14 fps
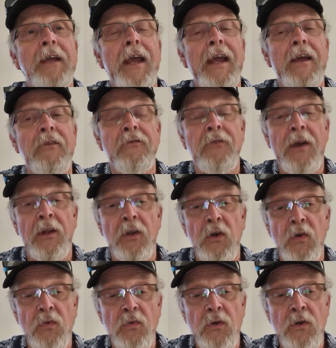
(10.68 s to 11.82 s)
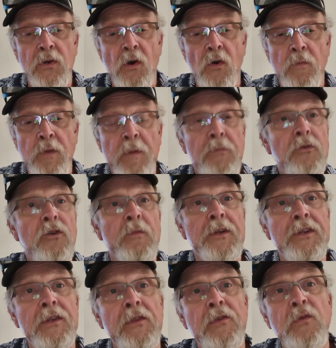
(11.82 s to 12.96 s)
and fellow home
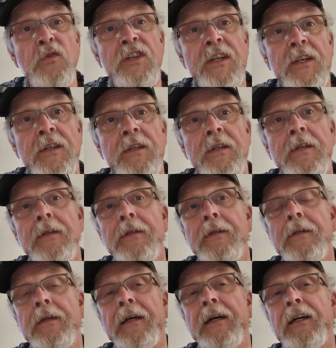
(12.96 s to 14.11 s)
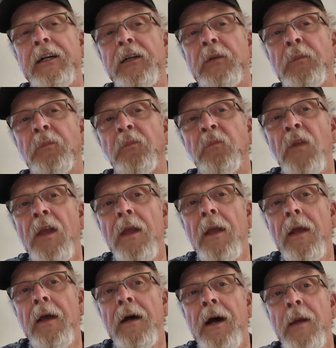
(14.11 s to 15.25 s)
improvement enthusiasts.
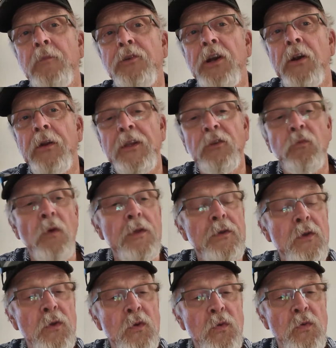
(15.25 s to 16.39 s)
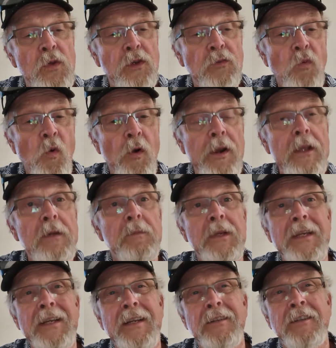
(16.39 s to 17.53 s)
I'm sharing this with you this morning
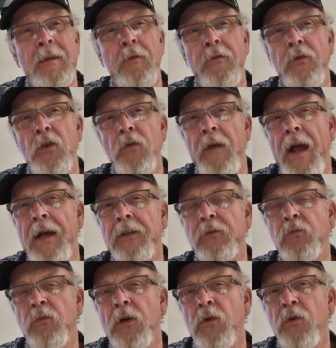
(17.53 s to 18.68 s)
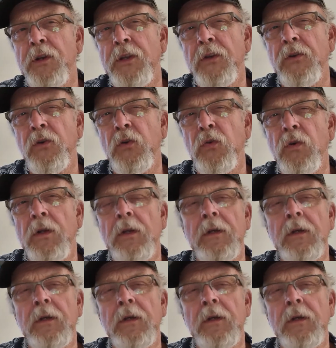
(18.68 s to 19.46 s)
because some of you have asked, well, what do you do